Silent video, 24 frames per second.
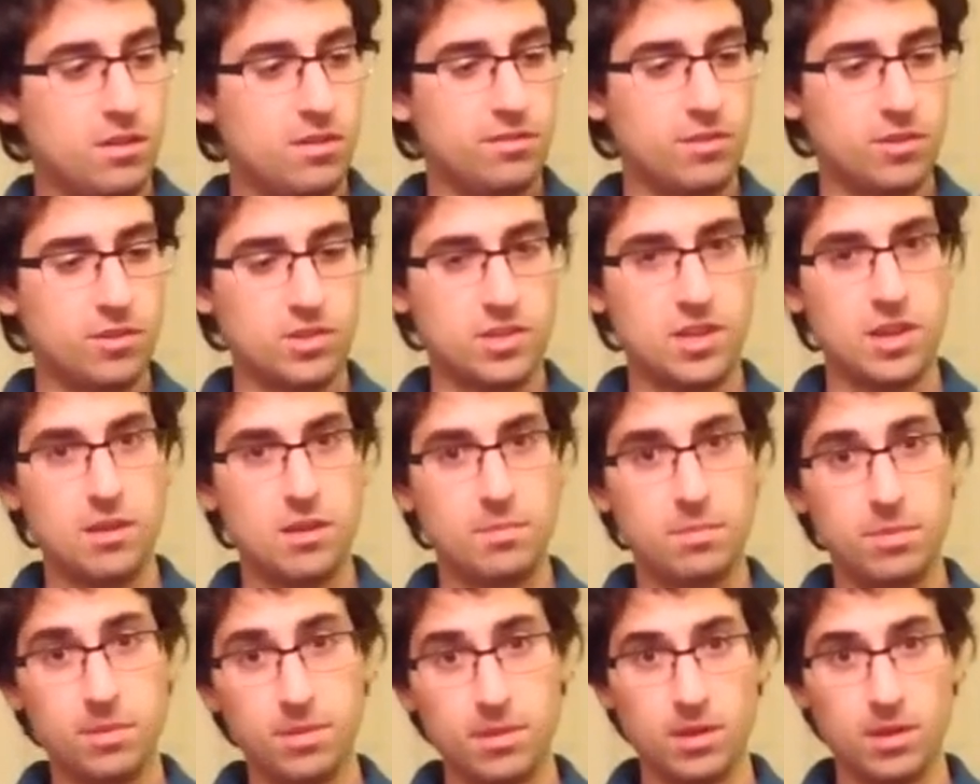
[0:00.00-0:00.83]
First
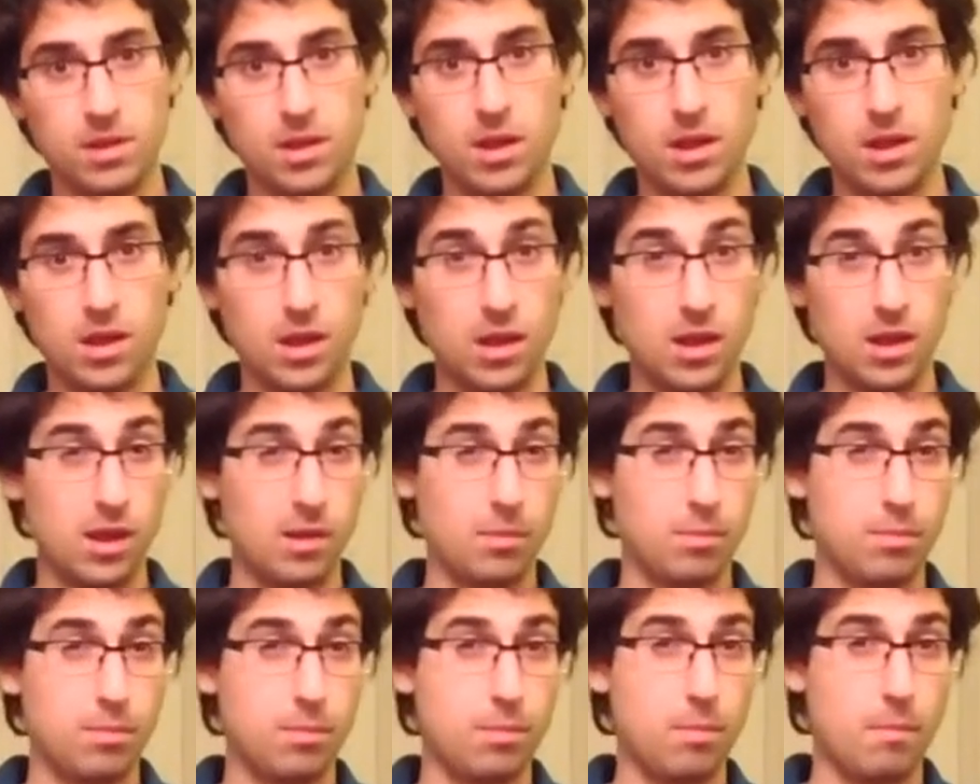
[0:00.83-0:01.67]
up,
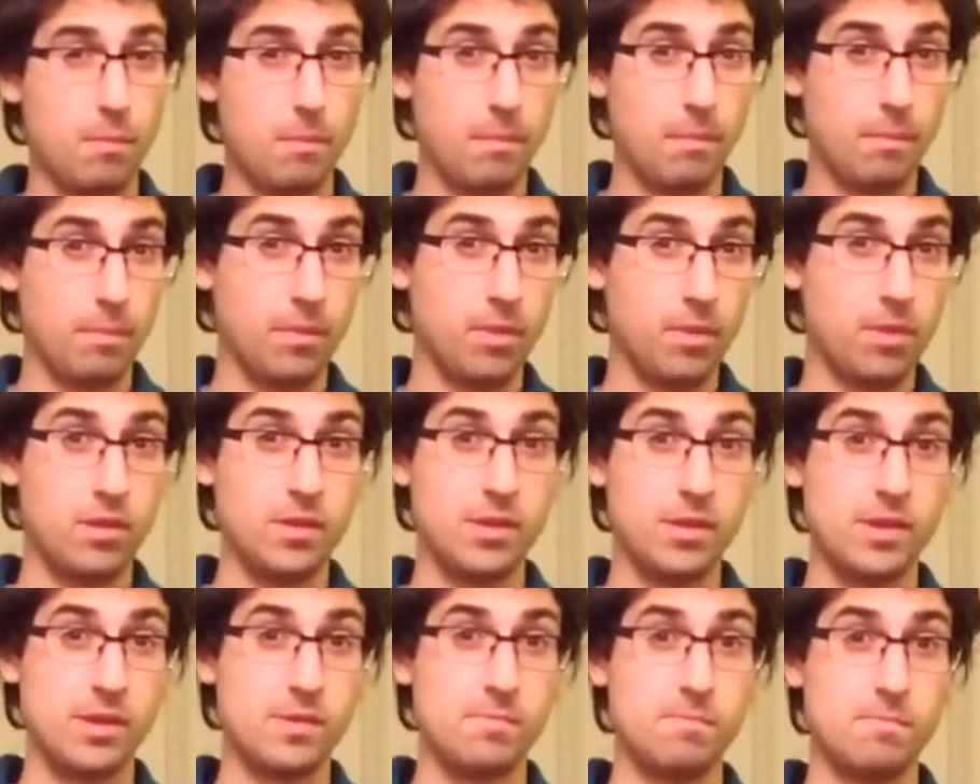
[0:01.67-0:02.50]
uh,
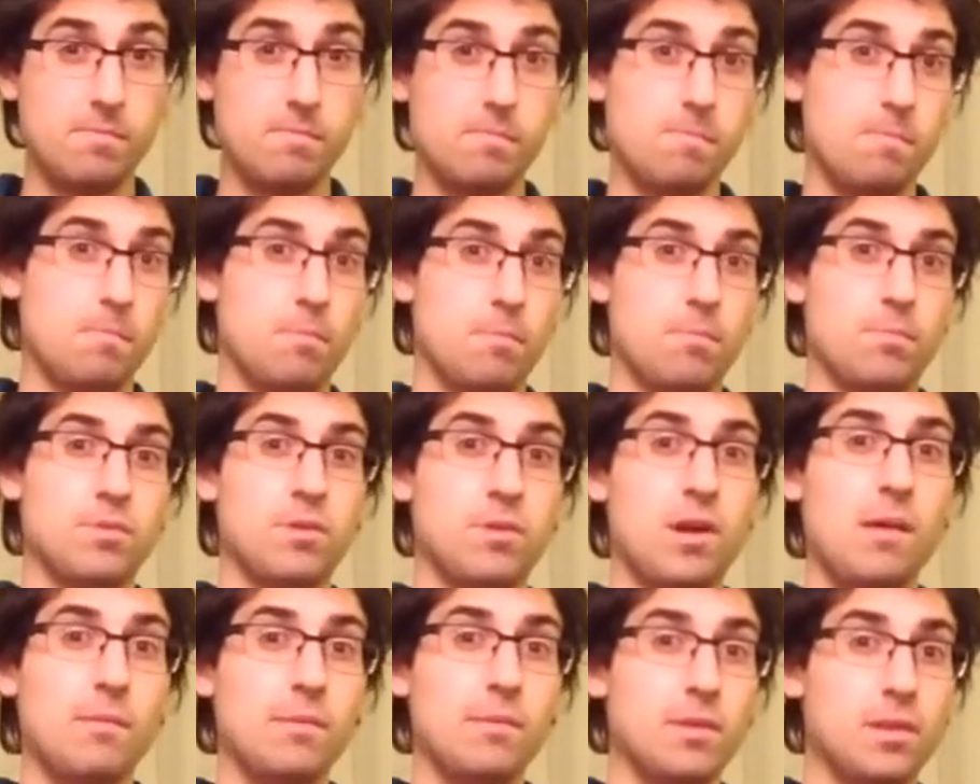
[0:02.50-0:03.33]
the
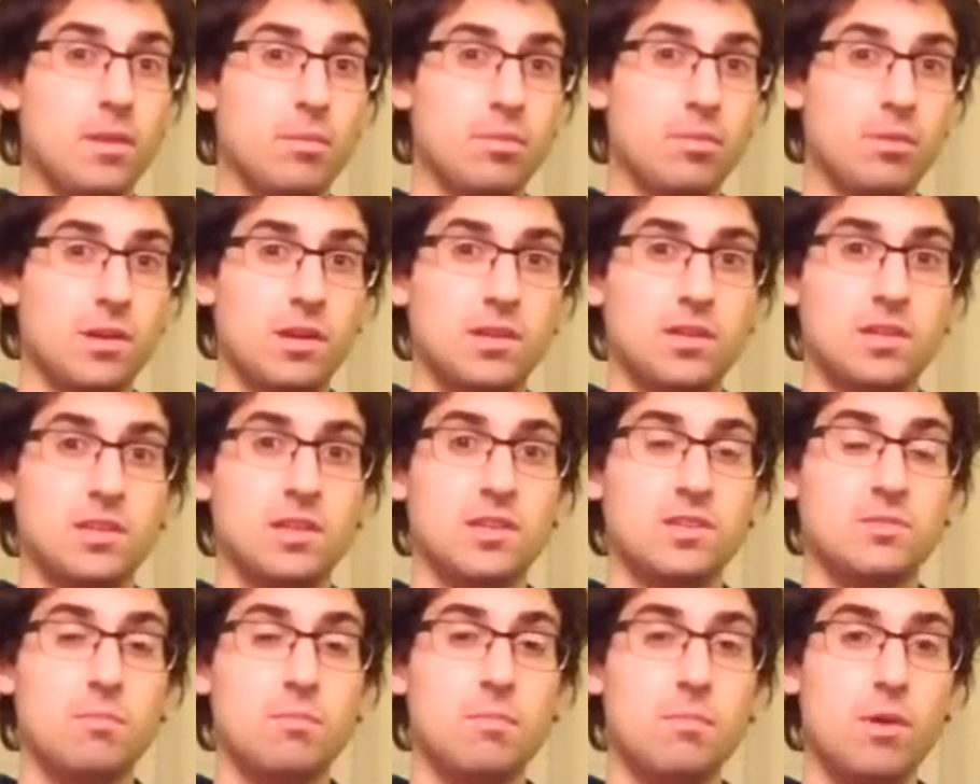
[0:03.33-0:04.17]
probably the project
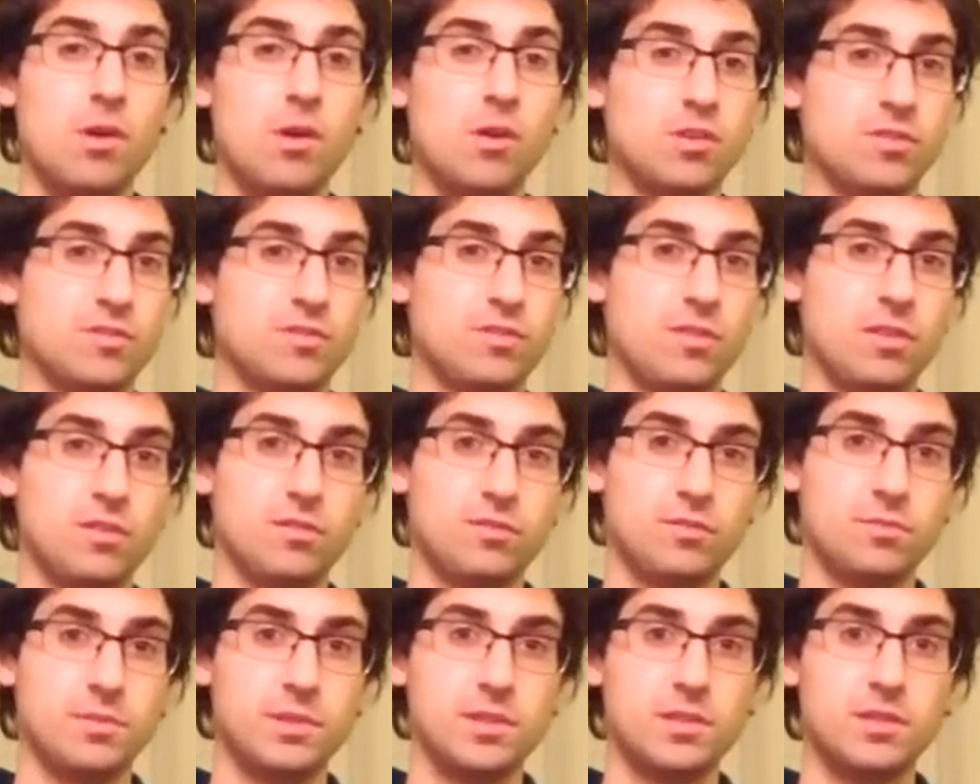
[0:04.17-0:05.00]
that's most
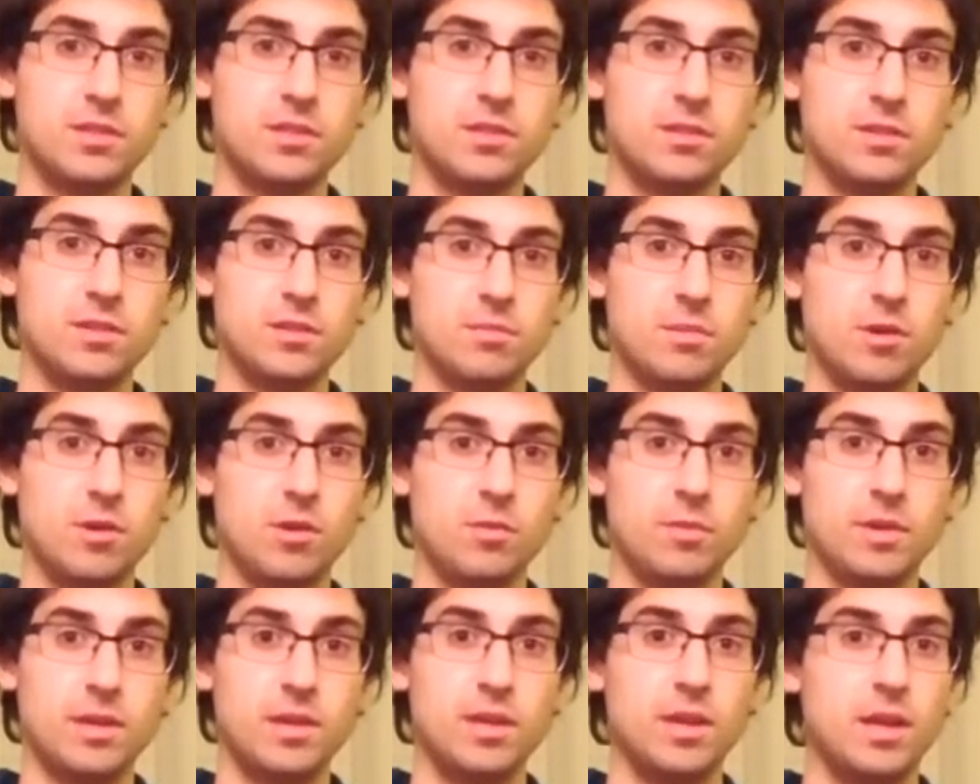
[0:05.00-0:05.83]
fun for me to do at the
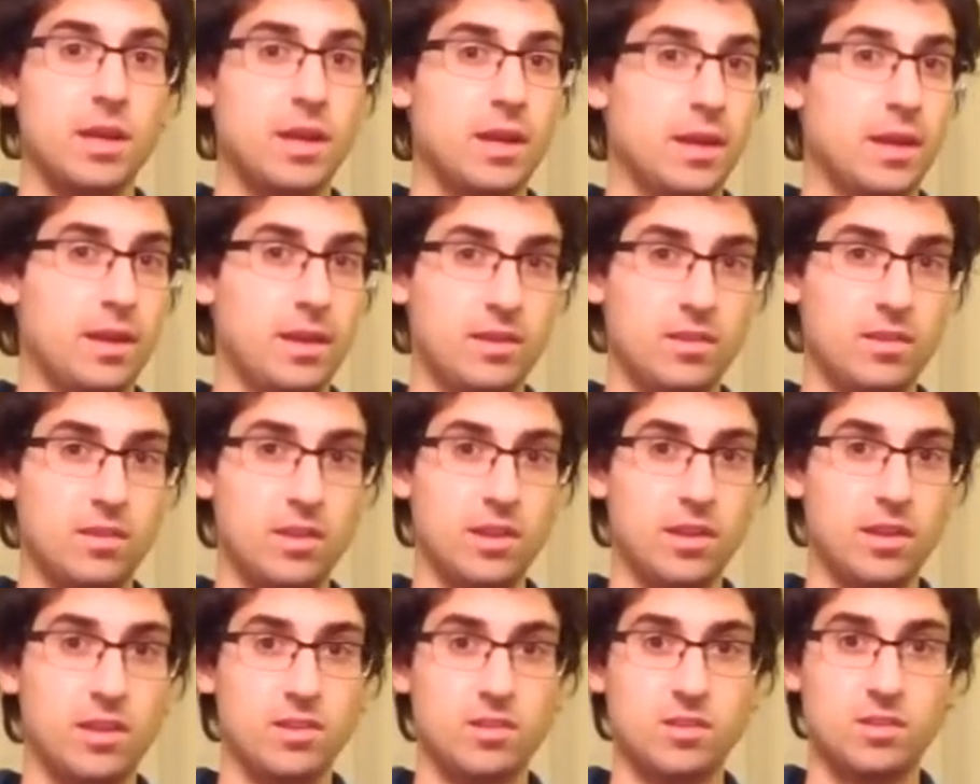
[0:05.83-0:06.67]
moment is
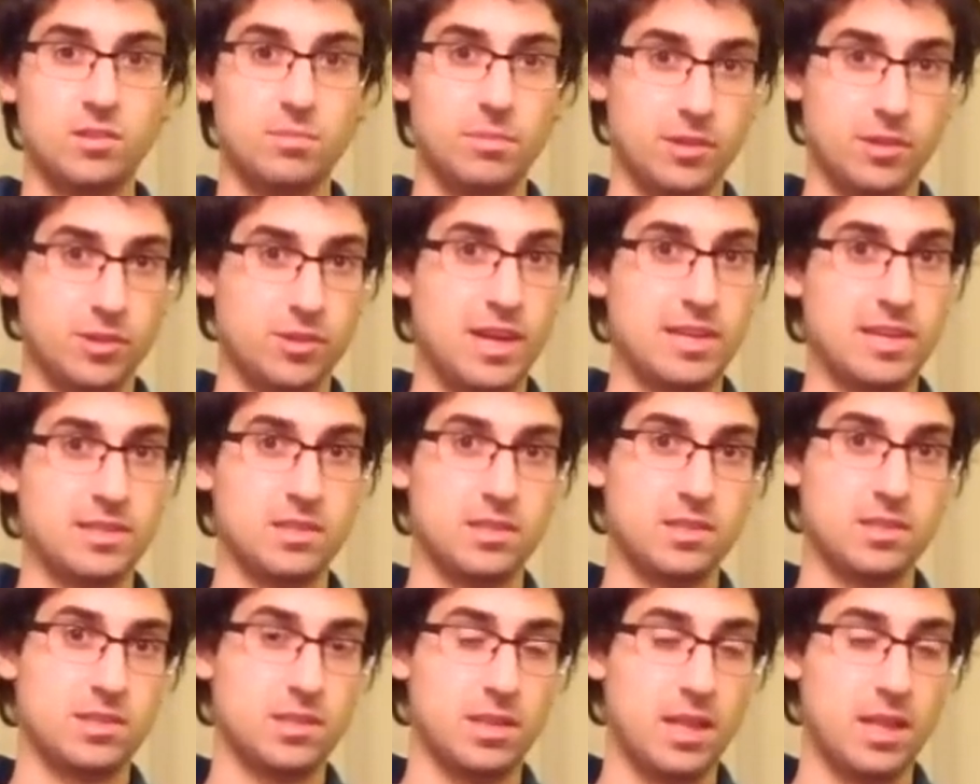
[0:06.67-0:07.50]
this, my
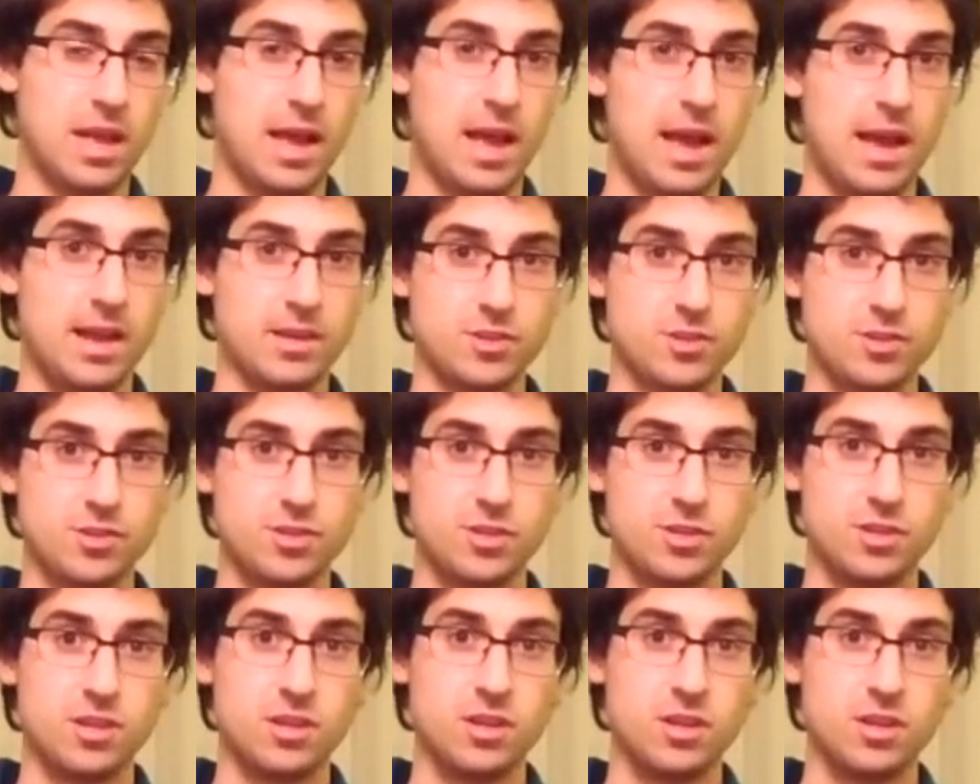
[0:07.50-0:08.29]
Traxxas Slash.